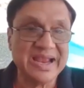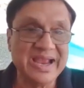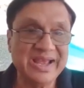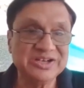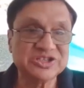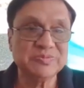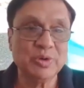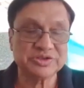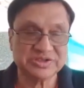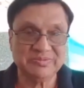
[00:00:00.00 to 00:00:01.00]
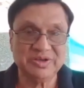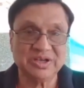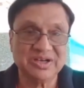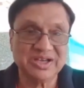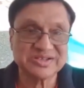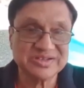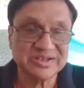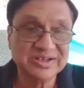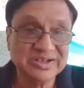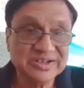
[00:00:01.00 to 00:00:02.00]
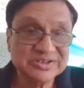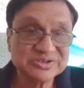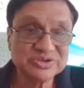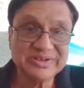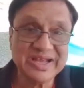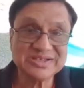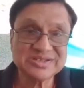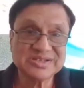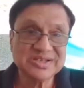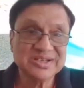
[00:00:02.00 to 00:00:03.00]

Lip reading: and its most similar cluster. So that's